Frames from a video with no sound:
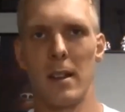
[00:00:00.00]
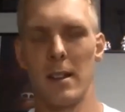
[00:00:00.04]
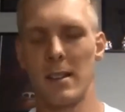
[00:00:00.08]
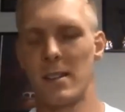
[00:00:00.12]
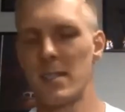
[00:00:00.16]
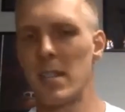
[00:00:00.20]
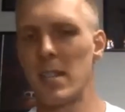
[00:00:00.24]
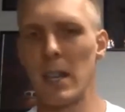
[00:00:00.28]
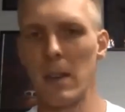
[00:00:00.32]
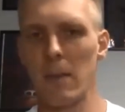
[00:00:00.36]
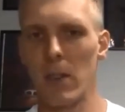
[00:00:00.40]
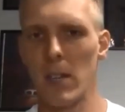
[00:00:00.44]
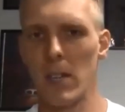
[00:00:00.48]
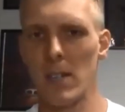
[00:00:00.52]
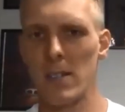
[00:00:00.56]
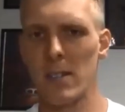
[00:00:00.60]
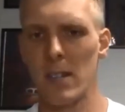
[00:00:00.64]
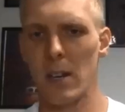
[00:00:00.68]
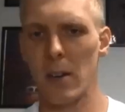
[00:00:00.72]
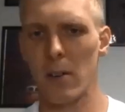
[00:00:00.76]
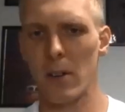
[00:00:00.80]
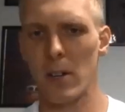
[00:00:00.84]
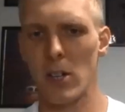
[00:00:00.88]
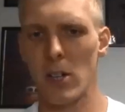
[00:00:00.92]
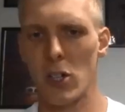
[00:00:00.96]
TV
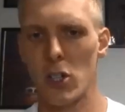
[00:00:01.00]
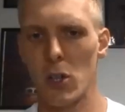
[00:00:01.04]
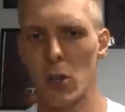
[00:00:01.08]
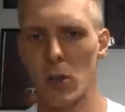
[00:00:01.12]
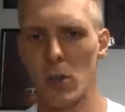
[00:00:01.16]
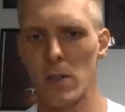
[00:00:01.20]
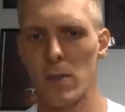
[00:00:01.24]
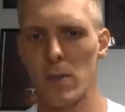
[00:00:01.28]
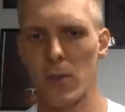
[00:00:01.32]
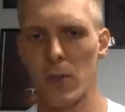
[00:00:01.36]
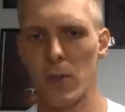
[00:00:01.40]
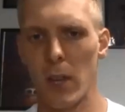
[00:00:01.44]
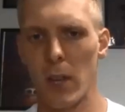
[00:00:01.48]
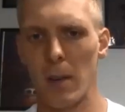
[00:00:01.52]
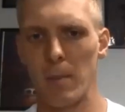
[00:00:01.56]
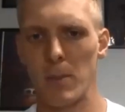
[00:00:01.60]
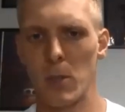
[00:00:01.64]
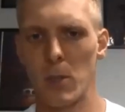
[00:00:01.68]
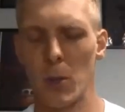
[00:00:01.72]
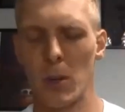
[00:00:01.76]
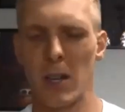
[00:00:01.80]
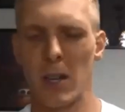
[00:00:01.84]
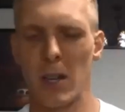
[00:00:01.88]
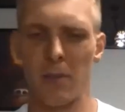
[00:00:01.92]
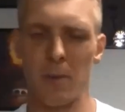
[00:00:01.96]
series shows for them,
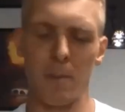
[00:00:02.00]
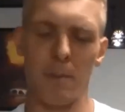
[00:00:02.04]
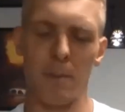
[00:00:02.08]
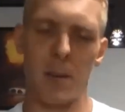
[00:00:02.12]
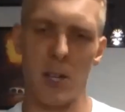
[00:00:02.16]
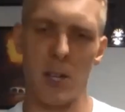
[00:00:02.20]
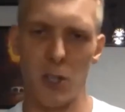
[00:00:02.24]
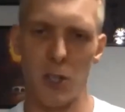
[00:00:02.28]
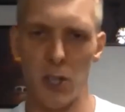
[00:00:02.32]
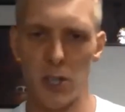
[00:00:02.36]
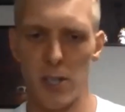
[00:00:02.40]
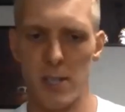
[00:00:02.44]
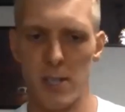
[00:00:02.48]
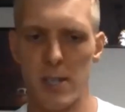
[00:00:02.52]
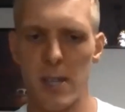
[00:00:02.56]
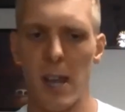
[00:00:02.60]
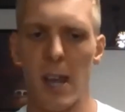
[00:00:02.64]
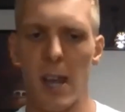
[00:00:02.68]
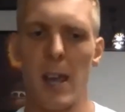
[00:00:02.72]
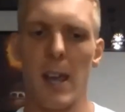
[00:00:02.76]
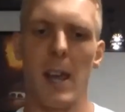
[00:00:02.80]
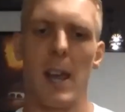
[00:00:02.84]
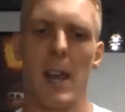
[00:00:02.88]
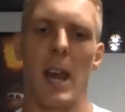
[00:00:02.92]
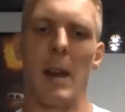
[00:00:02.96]
doing different
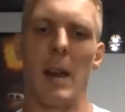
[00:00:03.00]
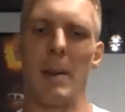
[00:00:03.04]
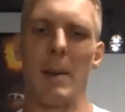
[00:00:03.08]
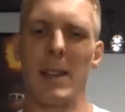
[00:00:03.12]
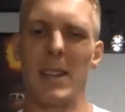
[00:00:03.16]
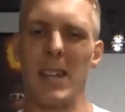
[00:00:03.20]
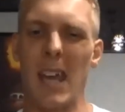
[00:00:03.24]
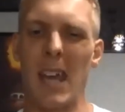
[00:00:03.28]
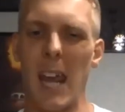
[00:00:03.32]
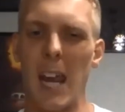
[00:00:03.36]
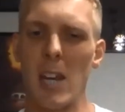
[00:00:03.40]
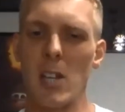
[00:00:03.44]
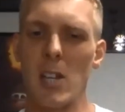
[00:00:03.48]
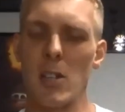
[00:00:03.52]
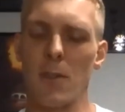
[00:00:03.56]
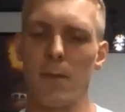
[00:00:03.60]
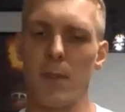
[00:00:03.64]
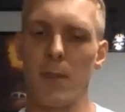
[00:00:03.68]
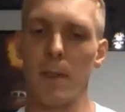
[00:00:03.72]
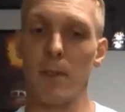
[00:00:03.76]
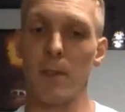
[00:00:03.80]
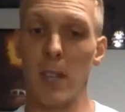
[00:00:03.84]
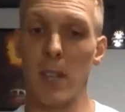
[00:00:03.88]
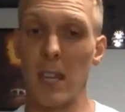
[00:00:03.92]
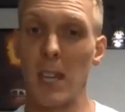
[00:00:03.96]
pitches. And about the age of
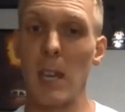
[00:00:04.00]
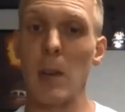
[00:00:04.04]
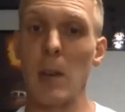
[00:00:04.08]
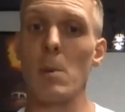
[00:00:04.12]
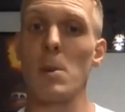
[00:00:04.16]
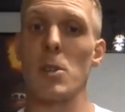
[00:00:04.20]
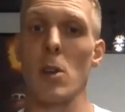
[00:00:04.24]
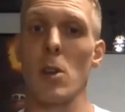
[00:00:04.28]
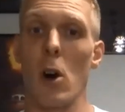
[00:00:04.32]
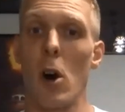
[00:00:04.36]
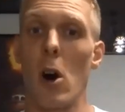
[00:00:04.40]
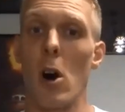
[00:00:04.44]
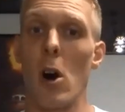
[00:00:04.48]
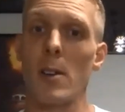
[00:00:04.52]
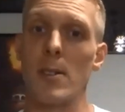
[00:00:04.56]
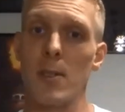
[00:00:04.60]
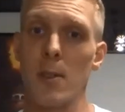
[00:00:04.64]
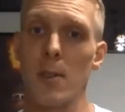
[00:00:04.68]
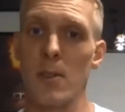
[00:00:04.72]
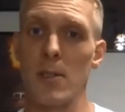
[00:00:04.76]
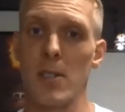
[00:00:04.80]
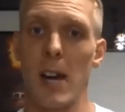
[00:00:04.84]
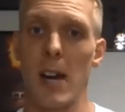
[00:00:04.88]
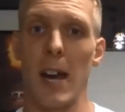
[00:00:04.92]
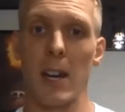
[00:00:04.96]
50, he was also
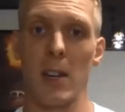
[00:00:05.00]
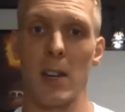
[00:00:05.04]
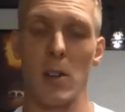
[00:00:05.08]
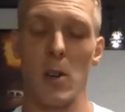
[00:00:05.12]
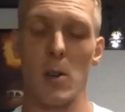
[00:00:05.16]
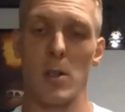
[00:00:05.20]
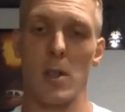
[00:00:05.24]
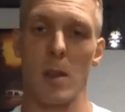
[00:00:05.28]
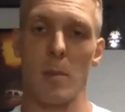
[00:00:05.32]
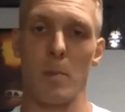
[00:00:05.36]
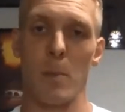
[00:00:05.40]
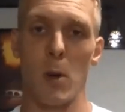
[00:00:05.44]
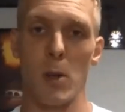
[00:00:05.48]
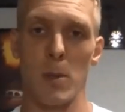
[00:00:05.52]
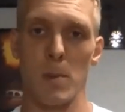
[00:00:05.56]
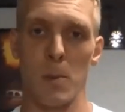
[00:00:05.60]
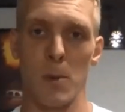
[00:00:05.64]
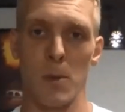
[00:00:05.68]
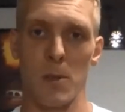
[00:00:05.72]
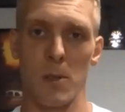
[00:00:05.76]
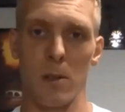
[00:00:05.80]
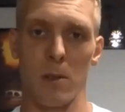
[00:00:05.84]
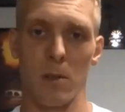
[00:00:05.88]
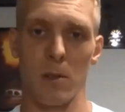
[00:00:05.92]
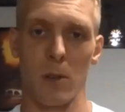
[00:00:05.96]
diagnosed with multiple
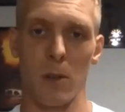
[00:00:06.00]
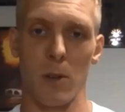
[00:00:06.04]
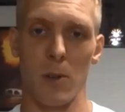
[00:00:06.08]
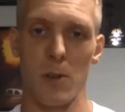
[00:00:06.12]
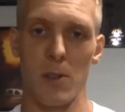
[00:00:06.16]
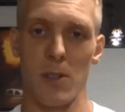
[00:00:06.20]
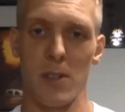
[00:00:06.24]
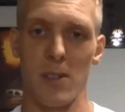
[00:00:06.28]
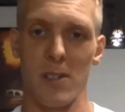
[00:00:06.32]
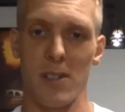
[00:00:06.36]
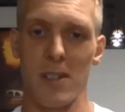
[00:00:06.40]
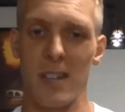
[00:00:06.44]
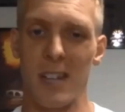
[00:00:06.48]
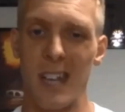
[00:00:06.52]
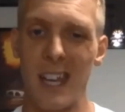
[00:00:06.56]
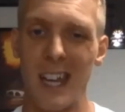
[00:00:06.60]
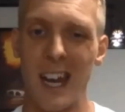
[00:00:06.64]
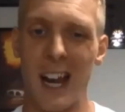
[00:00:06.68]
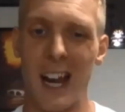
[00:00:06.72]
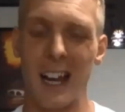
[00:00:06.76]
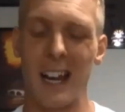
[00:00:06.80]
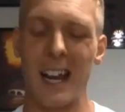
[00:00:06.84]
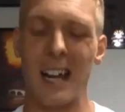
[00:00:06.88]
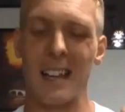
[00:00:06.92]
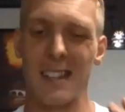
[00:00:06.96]
sclerosis, and he
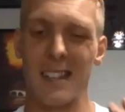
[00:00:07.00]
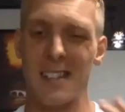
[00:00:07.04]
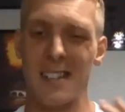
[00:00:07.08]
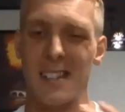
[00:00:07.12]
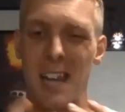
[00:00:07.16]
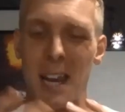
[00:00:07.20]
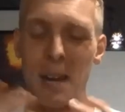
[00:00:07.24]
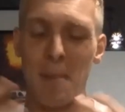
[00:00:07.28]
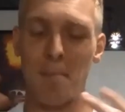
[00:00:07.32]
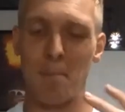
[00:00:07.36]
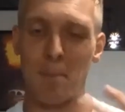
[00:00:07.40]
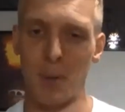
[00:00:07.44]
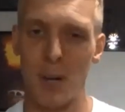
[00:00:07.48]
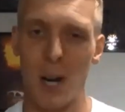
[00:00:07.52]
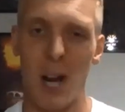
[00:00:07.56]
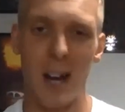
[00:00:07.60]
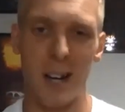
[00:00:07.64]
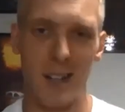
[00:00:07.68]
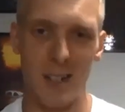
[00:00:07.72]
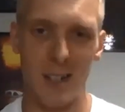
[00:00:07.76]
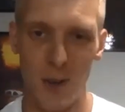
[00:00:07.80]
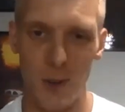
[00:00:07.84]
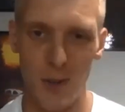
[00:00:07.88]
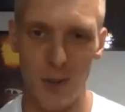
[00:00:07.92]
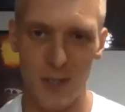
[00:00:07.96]
kind of got the same
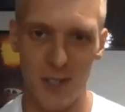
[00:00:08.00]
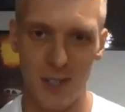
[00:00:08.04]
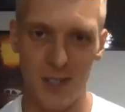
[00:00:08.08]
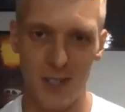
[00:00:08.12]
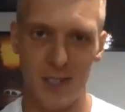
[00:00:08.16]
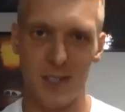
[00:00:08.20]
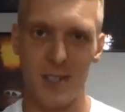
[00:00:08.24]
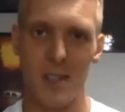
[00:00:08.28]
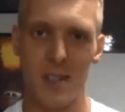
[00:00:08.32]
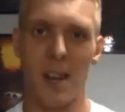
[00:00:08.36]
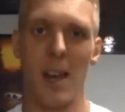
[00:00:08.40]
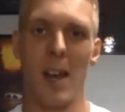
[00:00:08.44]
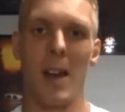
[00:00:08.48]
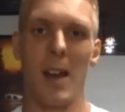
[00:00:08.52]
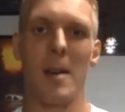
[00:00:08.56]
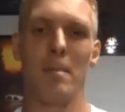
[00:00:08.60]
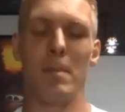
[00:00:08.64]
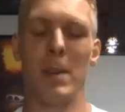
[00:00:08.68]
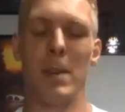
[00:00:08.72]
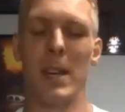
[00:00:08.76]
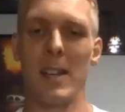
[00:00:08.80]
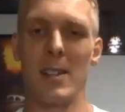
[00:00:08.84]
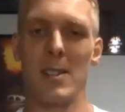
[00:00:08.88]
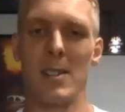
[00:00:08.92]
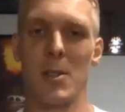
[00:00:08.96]
prognosis,
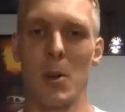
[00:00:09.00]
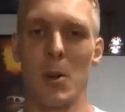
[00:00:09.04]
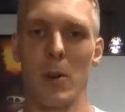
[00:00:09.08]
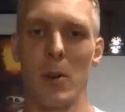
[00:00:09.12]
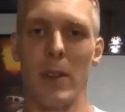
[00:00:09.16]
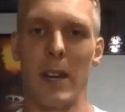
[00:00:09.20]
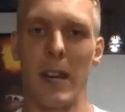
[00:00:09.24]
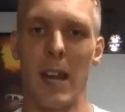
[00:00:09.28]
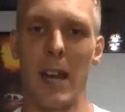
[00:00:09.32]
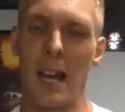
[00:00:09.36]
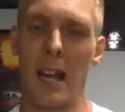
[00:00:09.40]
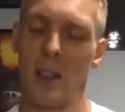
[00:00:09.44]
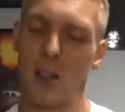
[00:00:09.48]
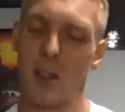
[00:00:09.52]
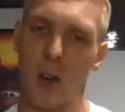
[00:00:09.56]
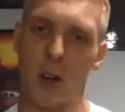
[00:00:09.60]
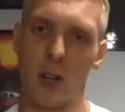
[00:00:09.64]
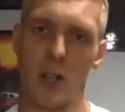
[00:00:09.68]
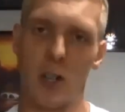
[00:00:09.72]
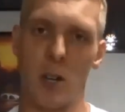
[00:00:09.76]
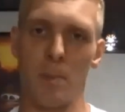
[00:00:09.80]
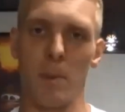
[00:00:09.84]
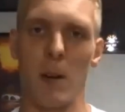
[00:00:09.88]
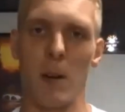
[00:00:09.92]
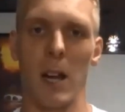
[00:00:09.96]
being told that, hey, look,
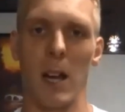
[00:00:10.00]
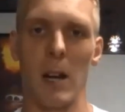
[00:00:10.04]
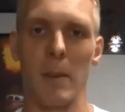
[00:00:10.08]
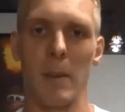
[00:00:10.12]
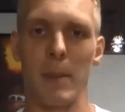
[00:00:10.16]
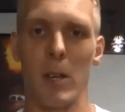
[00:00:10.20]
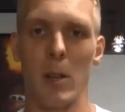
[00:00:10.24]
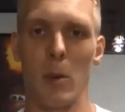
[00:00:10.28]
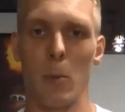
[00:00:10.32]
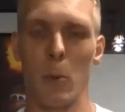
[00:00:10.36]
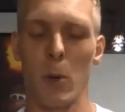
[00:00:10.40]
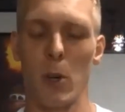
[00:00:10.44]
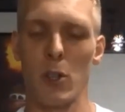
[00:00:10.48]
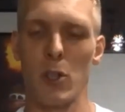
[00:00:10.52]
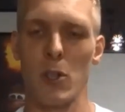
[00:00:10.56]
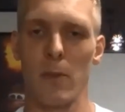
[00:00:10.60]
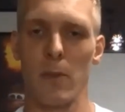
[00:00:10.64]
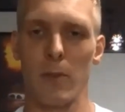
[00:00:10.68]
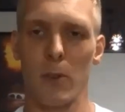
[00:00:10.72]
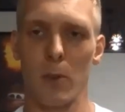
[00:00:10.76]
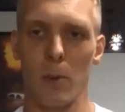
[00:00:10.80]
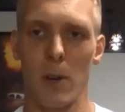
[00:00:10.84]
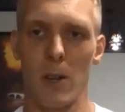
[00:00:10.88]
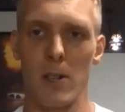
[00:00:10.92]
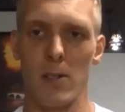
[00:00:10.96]
you're probably going to be in a wheelchair
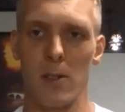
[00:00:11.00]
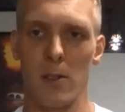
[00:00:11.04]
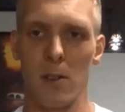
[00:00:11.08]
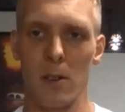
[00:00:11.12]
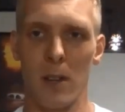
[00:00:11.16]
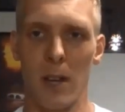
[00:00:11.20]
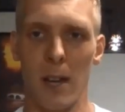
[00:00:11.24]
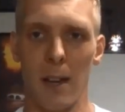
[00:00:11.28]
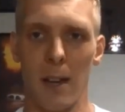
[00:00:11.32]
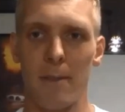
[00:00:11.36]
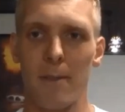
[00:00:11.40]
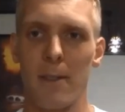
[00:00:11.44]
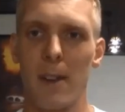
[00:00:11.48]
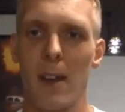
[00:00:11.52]
for the rest of your life.